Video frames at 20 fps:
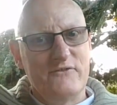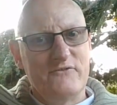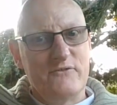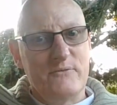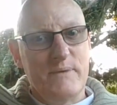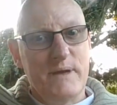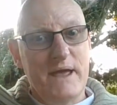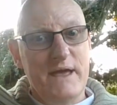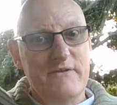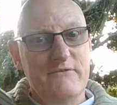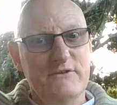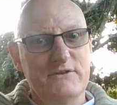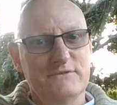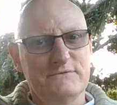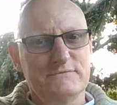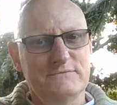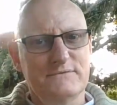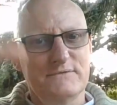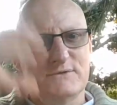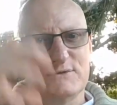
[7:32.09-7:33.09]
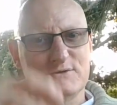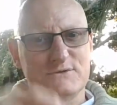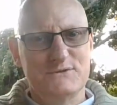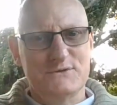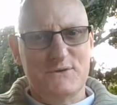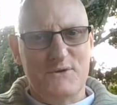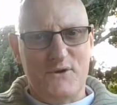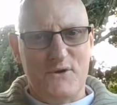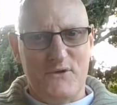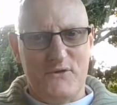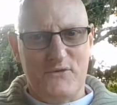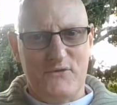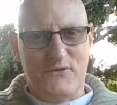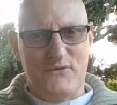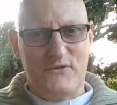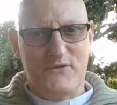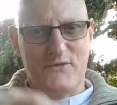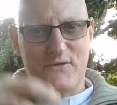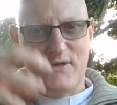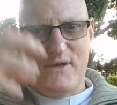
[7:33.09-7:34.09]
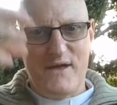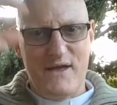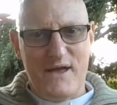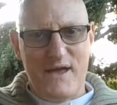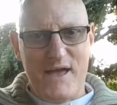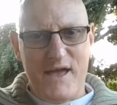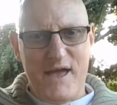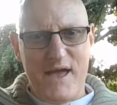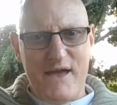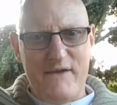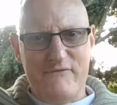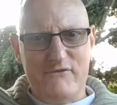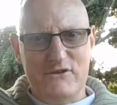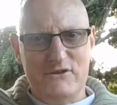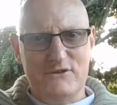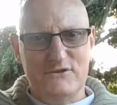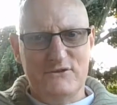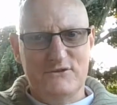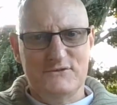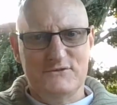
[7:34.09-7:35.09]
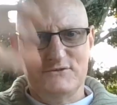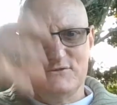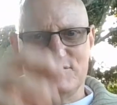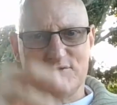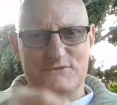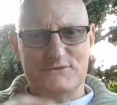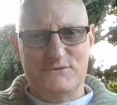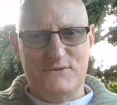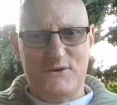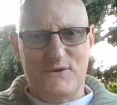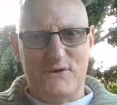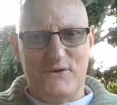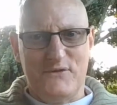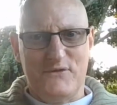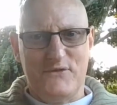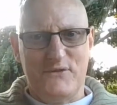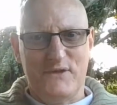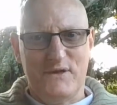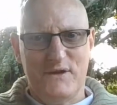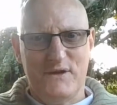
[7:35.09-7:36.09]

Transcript: from heaven to earth. Heaven to earth.